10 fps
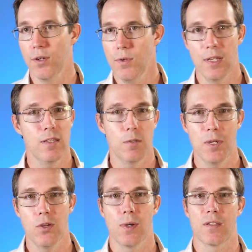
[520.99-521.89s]
You need to
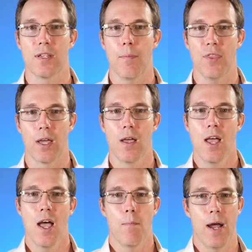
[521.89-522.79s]
be doing something.
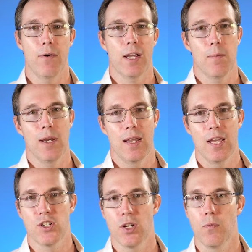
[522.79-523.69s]
My
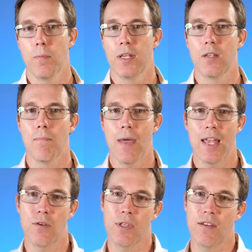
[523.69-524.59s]
recommendation would be to
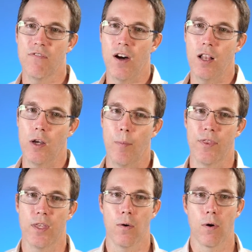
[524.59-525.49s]
manually follow up
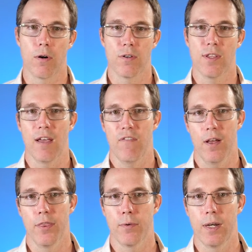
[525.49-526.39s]
with the orders that
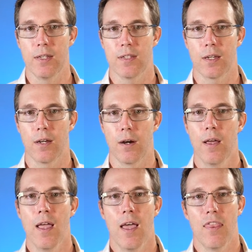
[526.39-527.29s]
failed 3DSecure.
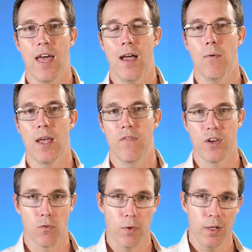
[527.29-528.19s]
That way, if
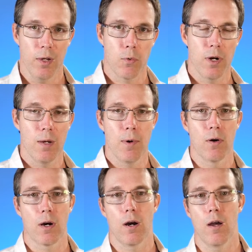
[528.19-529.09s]
you're really worried
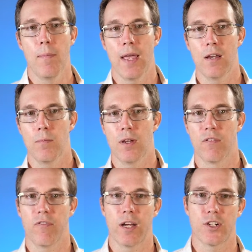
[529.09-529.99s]
about cart abandonment
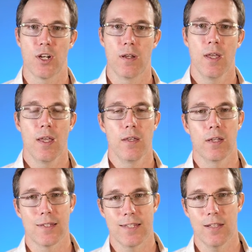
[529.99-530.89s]
or friction,
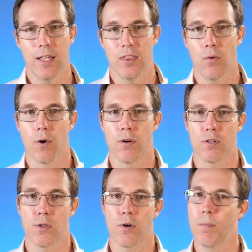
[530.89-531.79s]
you can still let the
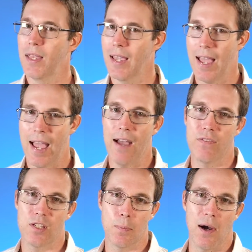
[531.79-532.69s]
orders through, but you
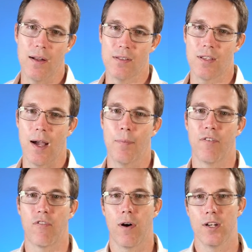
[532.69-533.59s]
have to spot and stop
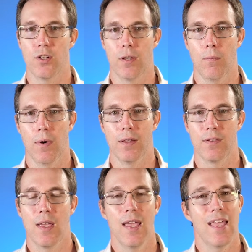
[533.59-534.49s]
the fraudulent ones.